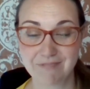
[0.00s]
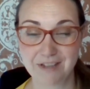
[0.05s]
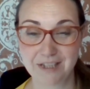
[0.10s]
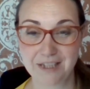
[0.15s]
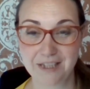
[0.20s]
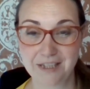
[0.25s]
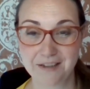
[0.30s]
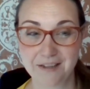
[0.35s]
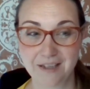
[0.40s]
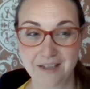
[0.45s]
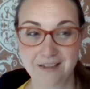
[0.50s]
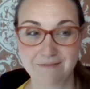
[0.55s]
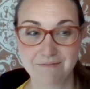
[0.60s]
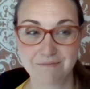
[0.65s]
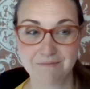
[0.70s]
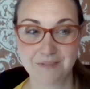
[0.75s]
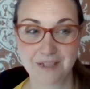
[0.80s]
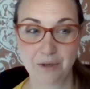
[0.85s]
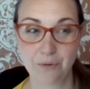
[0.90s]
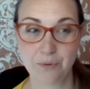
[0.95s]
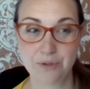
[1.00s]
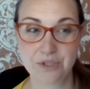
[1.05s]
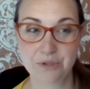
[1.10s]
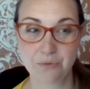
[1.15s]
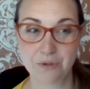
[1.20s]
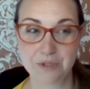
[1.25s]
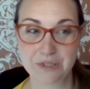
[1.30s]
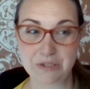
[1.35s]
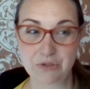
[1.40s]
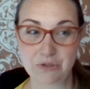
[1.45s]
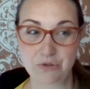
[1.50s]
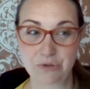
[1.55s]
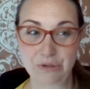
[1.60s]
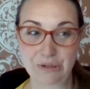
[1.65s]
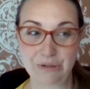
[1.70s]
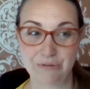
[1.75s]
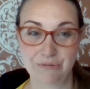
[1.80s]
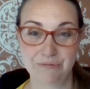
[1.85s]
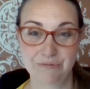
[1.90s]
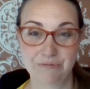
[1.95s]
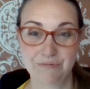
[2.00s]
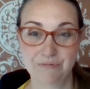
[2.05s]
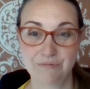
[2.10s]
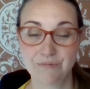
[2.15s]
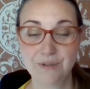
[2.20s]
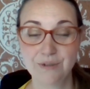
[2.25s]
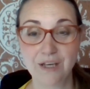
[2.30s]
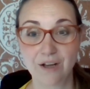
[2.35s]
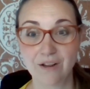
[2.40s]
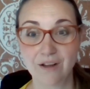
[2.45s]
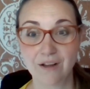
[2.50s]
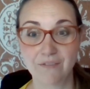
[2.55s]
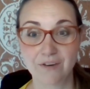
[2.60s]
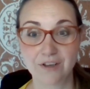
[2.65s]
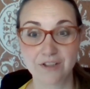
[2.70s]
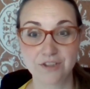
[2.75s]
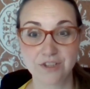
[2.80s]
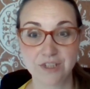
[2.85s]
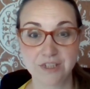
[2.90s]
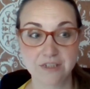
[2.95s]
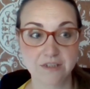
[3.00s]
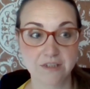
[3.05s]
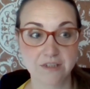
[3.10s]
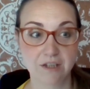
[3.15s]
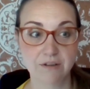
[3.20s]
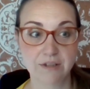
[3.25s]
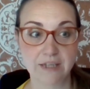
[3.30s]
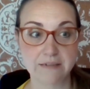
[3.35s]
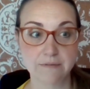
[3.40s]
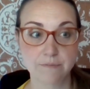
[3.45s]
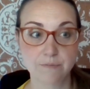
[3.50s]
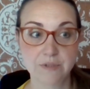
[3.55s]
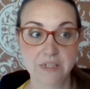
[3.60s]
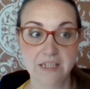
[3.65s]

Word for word: I hate that. I wish it wasn't true. We all love our cheese. Okay.